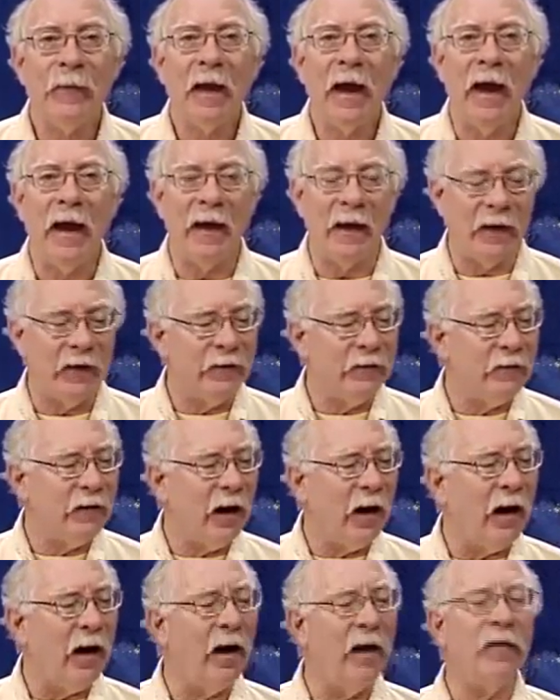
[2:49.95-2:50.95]
And
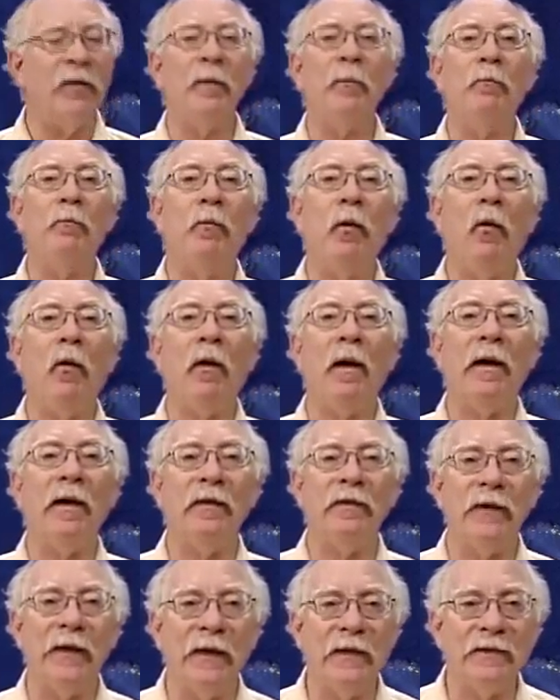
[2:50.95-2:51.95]
uh, the boring
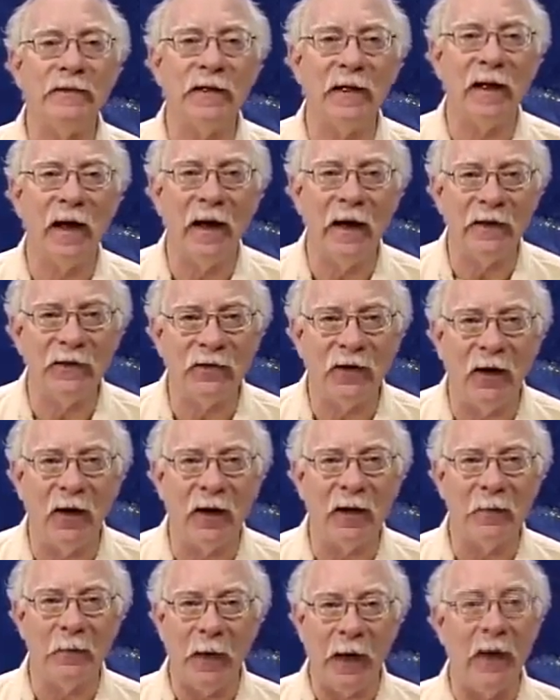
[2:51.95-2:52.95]
things that I
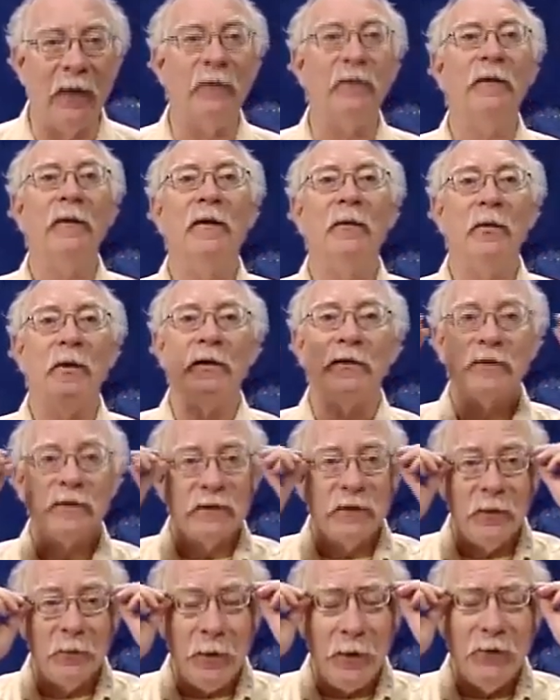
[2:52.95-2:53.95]
talk about will
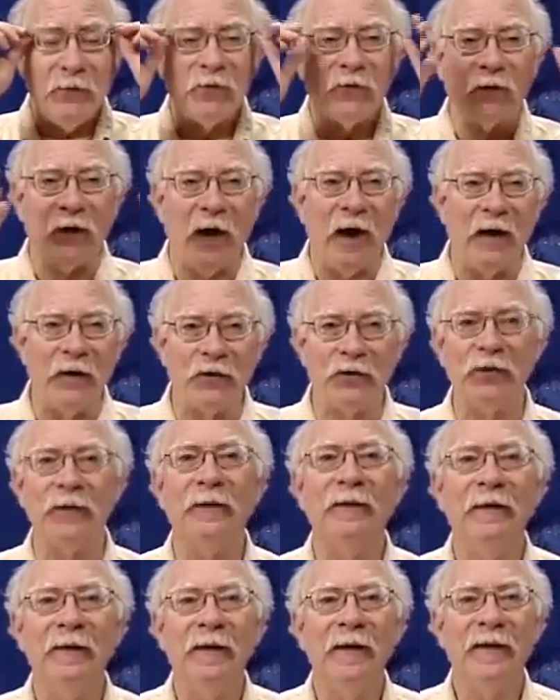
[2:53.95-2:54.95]
still be fresh.
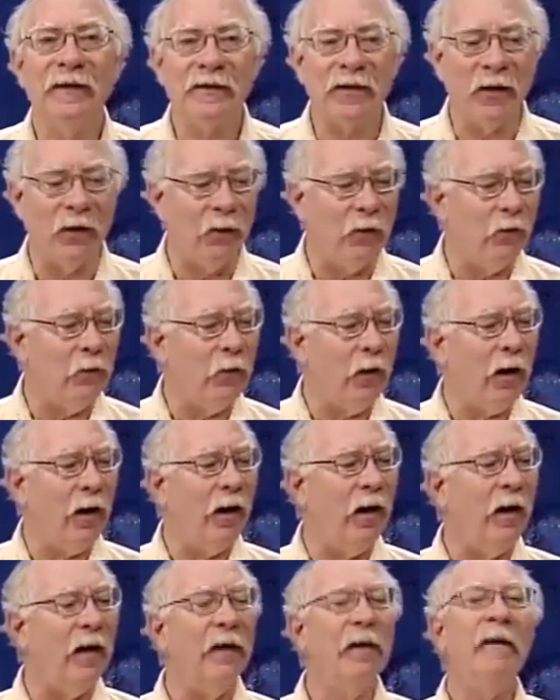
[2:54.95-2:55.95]
So
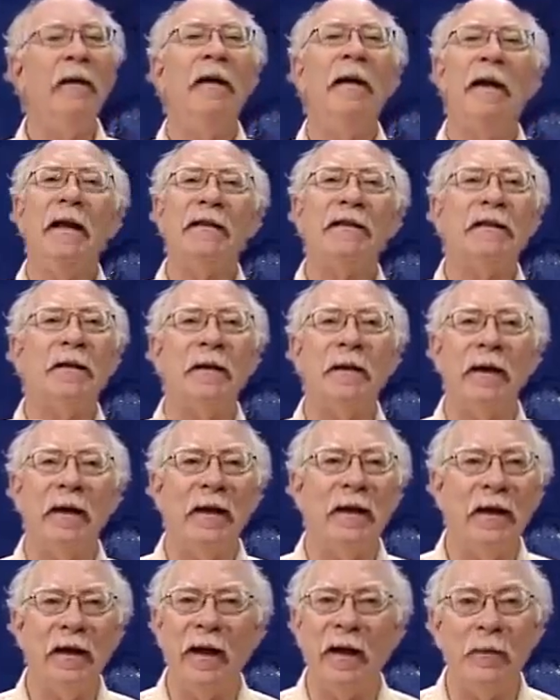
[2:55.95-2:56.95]
uh, it's
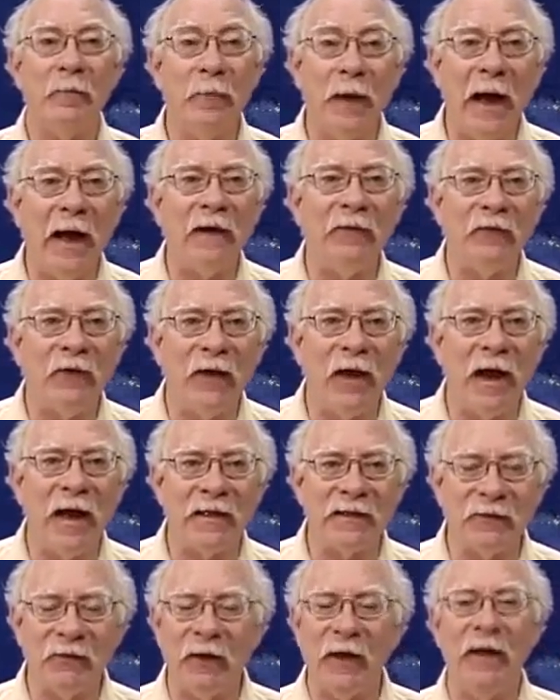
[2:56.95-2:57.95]
a uh, bad
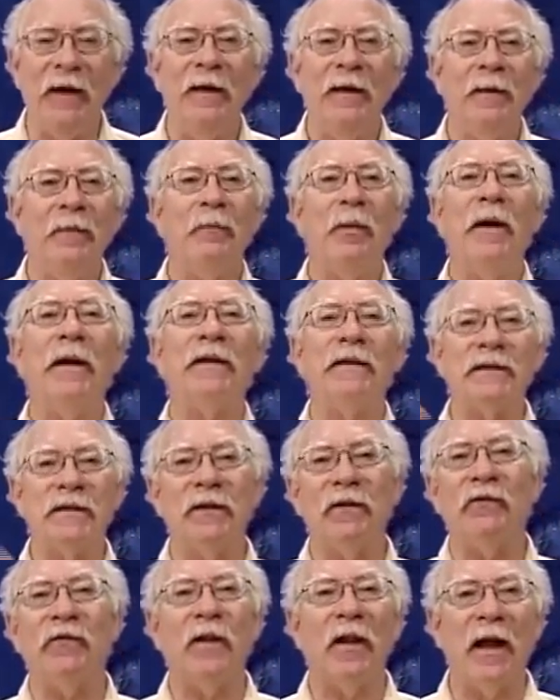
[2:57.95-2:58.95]
philosophy, but it's
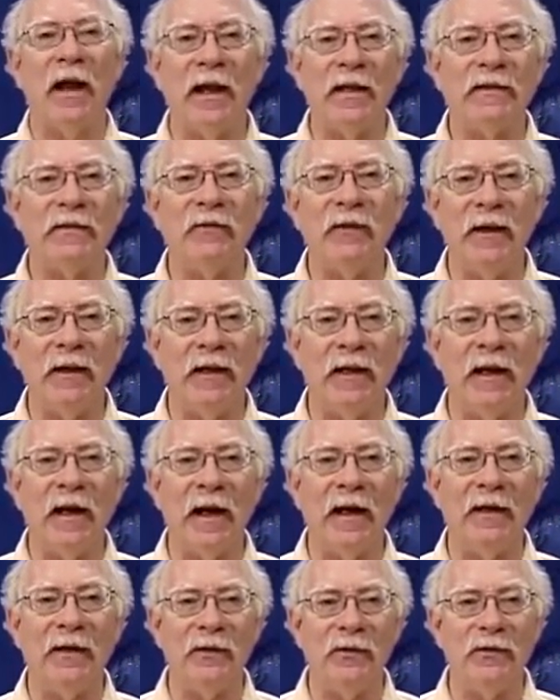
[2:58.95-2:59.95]
the philosophy that
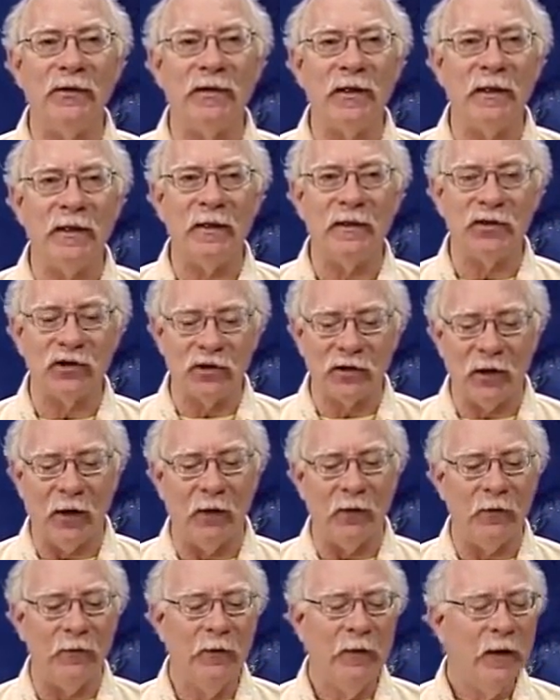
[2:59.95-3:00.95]
I use in this
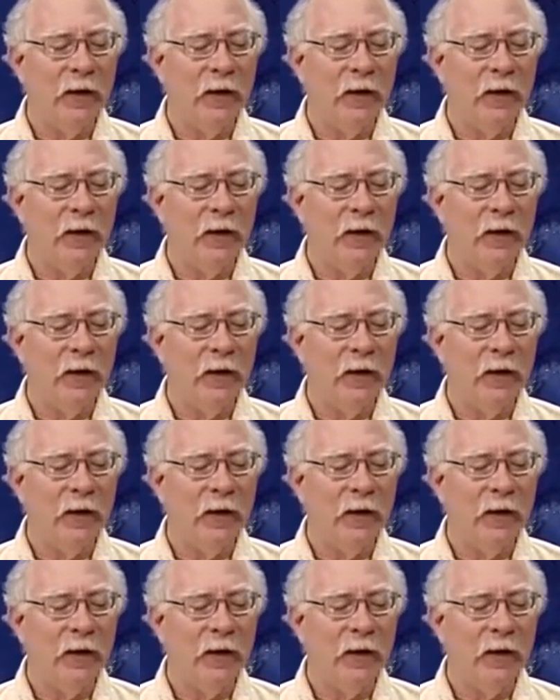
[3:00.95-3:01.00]
show.